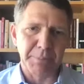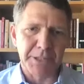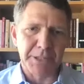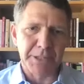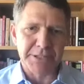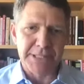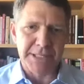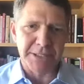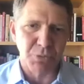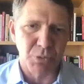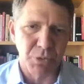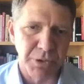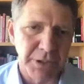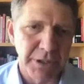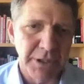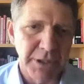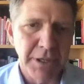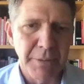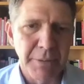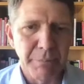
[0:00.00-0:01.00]
because that's
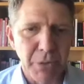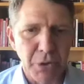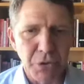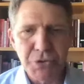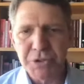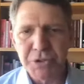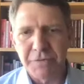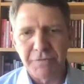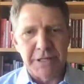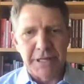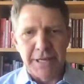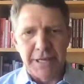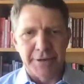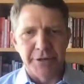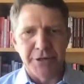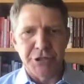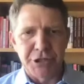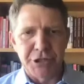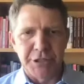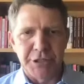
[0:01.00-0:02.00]
where most of the
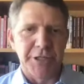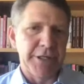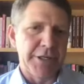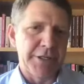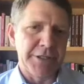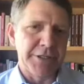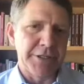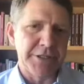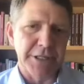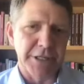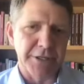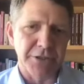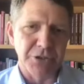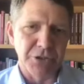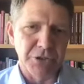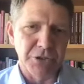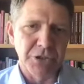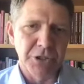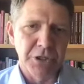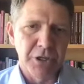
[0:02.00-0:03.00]
energy in these
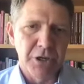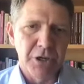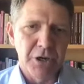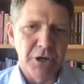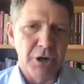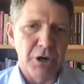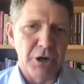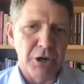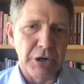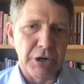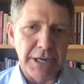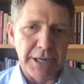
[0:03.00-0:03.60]
sectors are.